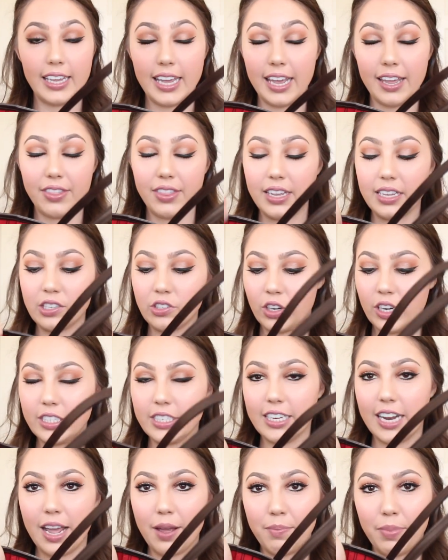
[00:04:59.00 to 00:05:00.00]
like can't think straight
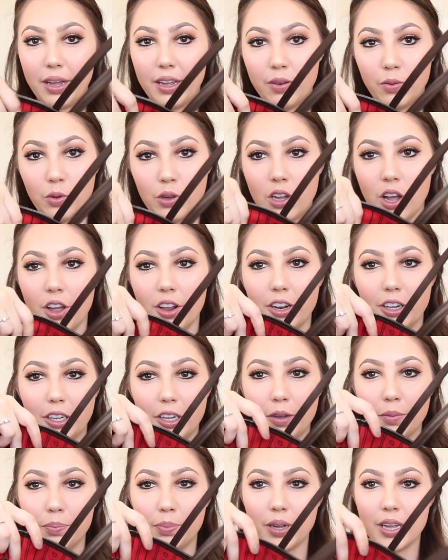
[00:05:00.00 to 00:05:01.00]
today, but we'll call it a
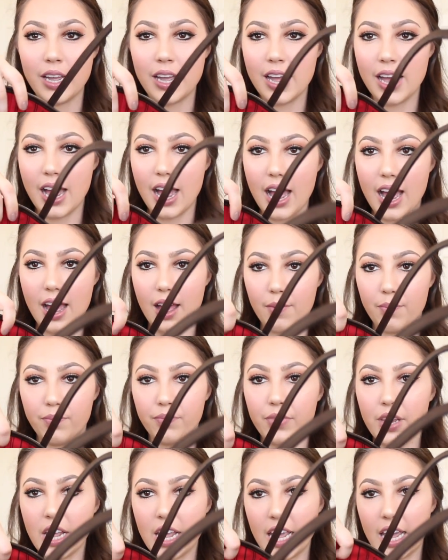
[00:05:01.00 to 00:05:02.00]
loop.
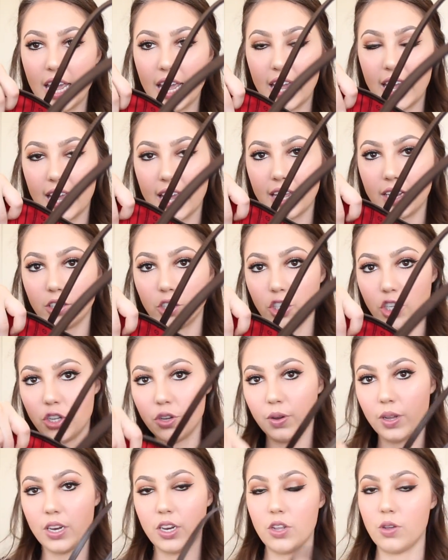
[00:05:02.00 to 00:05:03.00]
Um, and
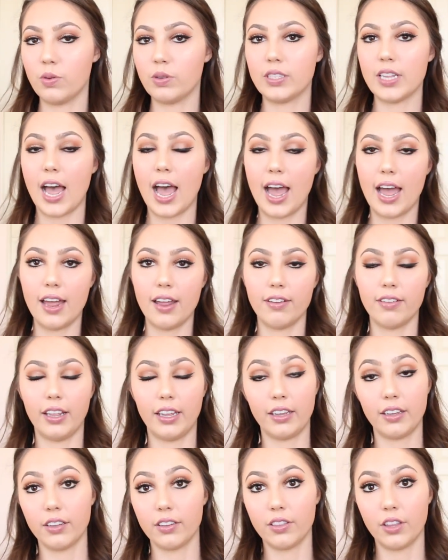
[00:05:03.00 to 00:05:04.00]
you can use that,
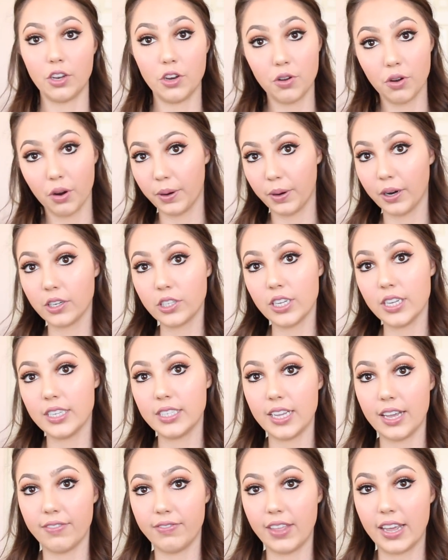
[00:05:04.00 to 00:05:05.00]
like the
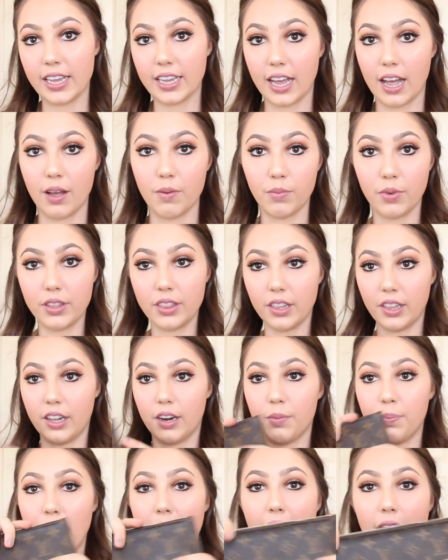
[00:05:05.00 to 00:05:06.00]
purses, if they come with the
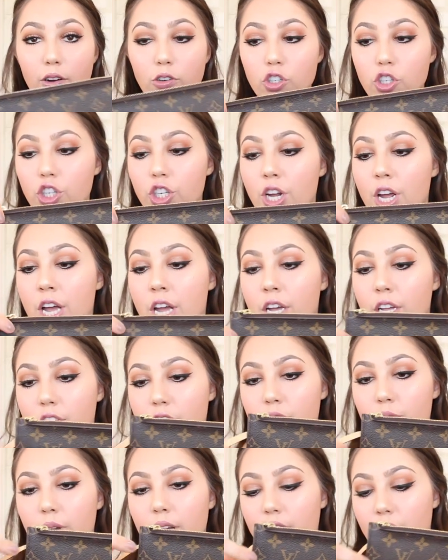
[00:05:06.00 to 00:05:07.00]
little pouch,
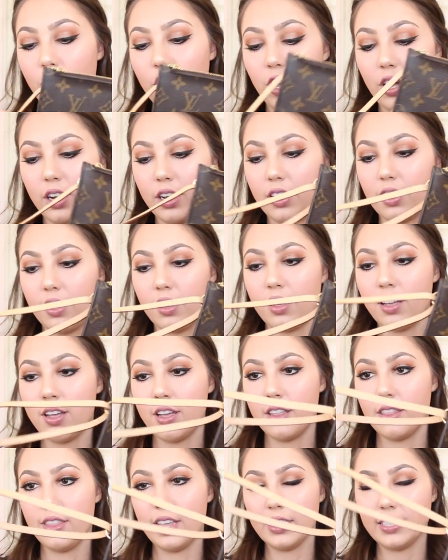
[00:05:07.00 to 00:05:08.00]
you can hook
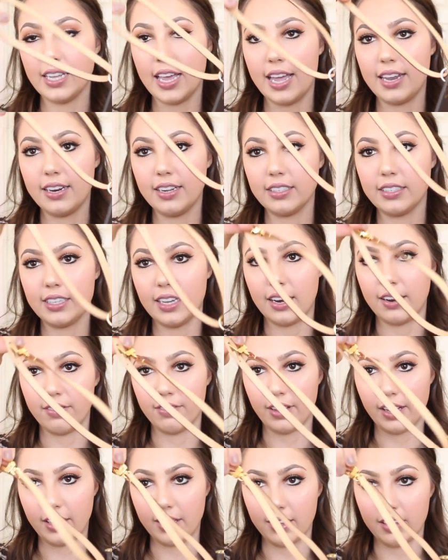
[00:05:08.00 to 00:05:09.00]
this end instead
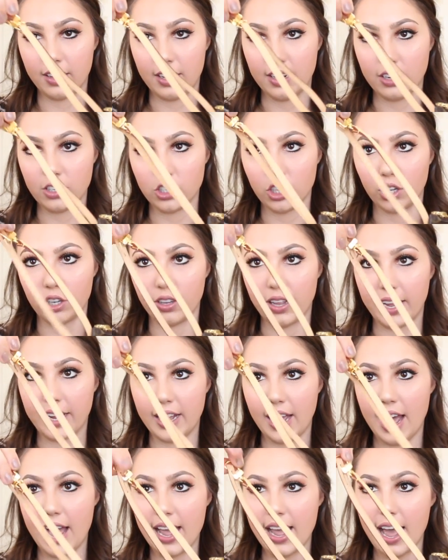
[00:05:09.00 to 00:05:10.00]
of like in a circle like
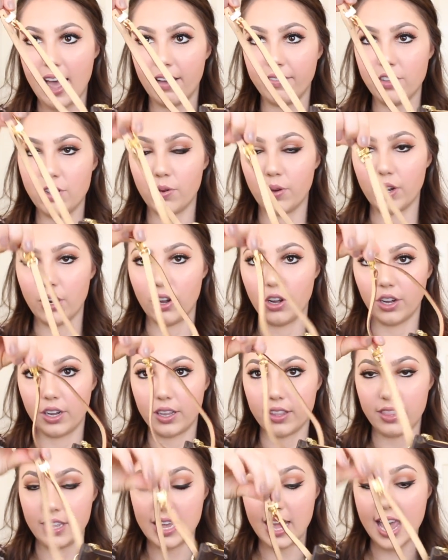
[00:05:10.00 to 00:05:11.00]
I have, you can hook
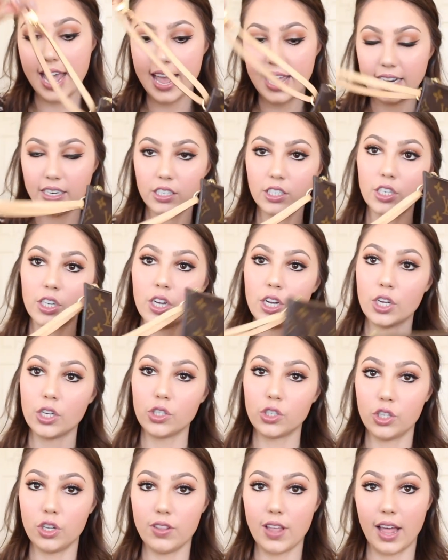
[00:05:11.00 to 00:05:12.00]
the end
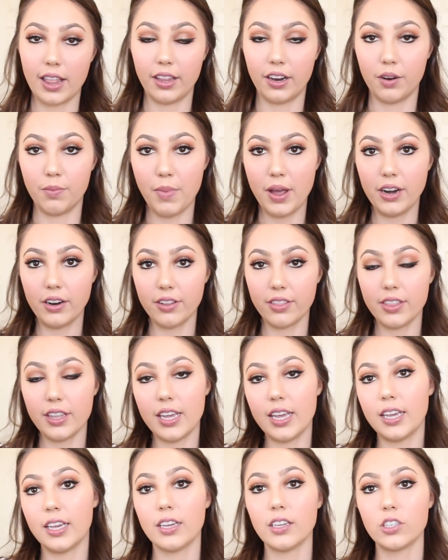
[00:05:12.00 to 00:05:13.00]
to that little metal
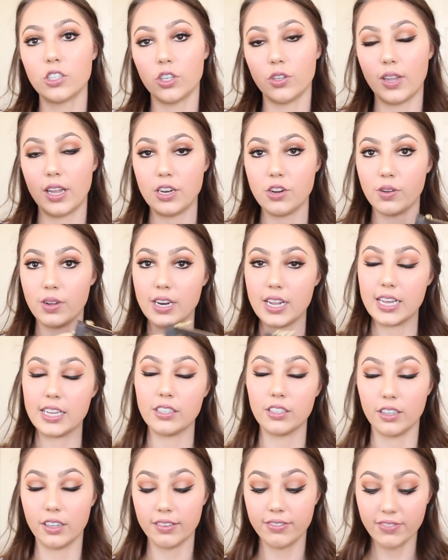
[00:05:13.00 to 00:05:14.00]
thing so then you can
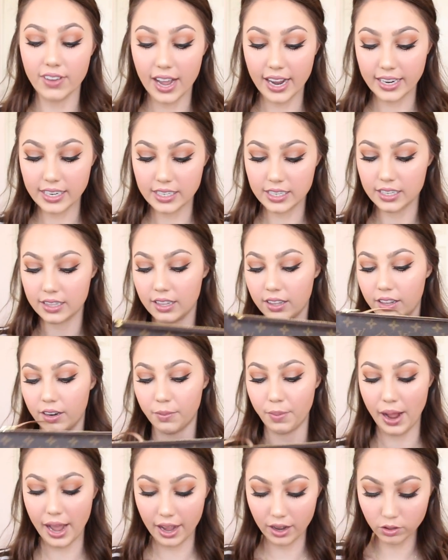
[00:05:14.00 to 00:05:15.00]
easily find the
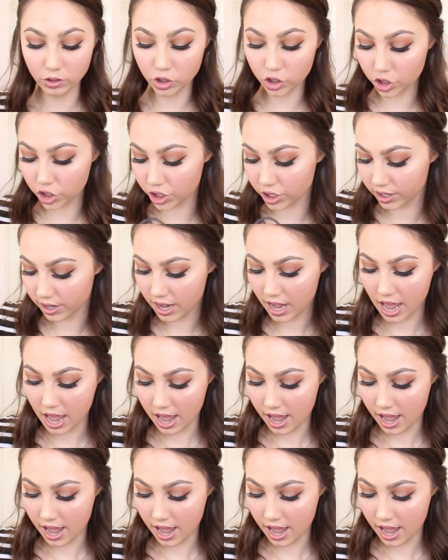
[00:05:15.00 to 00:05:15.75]
little pouch.